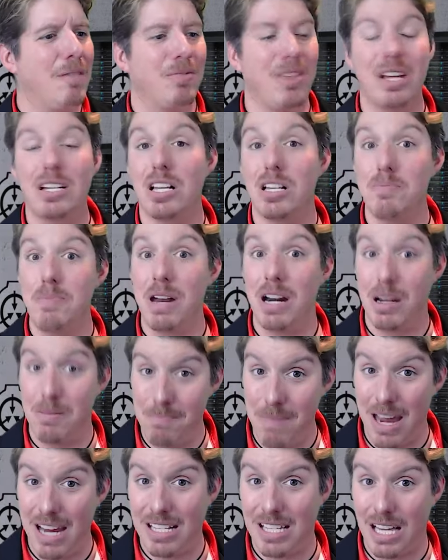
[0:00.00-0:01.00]
This has been an
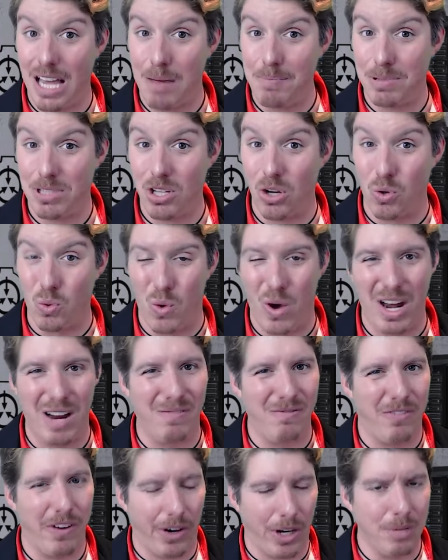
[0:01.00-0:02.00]
amazing episode 1.
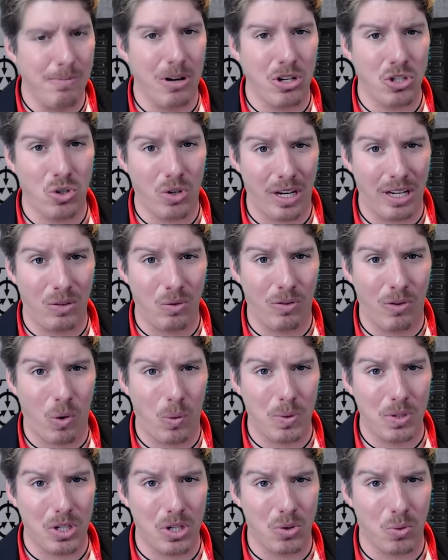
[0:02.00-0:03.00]
I'm very much looking
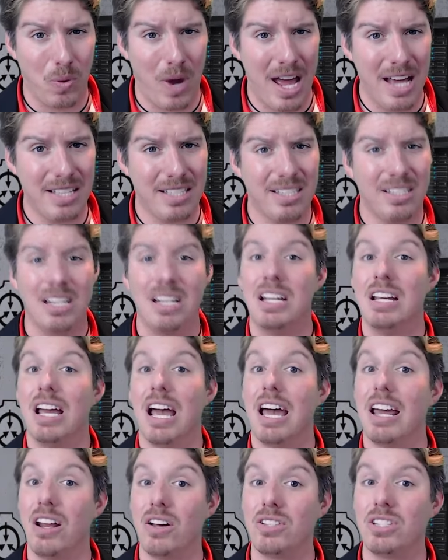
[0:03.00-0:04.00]
forward to the rest,
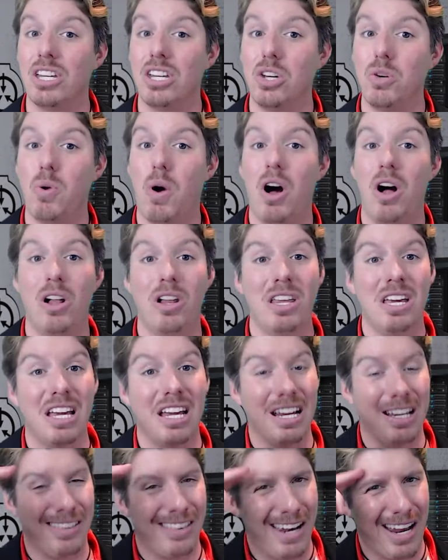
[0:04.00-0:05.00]
and I'll see you all
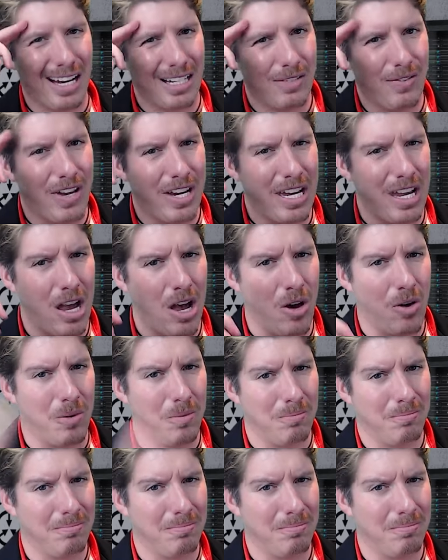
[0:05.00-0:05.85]
in the next video.